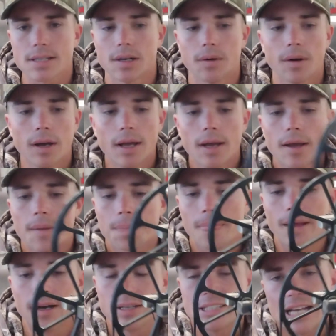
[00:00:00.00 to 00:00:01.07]
So
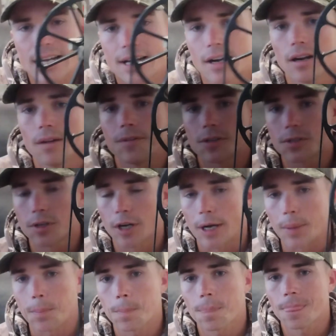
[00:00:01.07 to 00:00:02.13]
take care of your
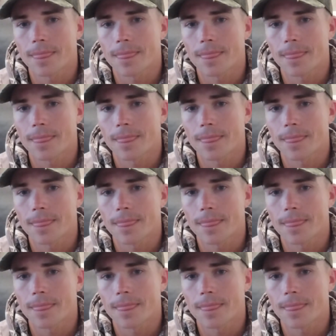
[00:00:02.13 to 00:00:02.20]
string,